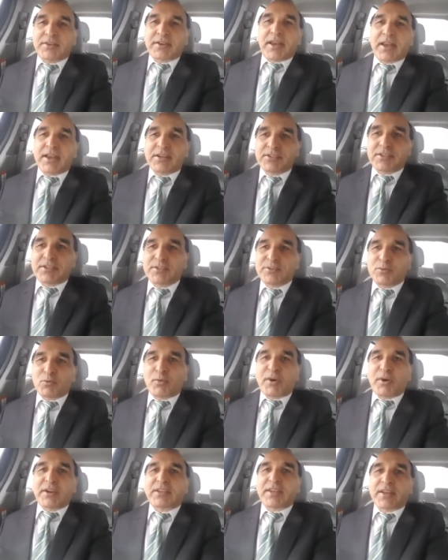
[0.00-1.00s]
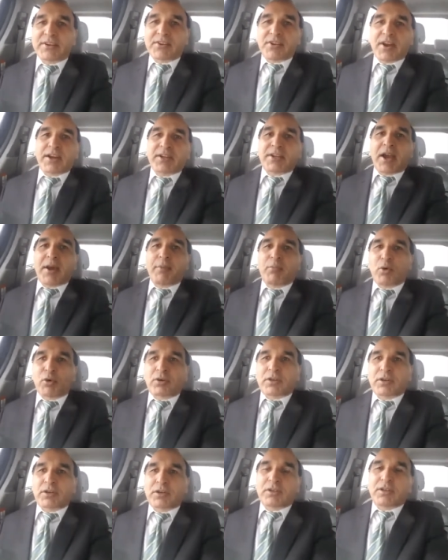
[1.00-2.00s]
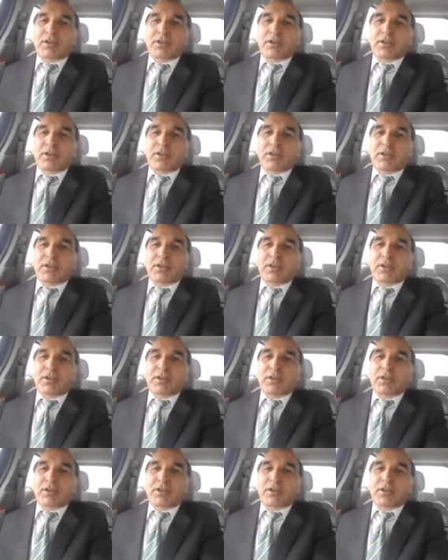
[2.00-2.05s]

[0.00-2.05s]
relations, one can write a book,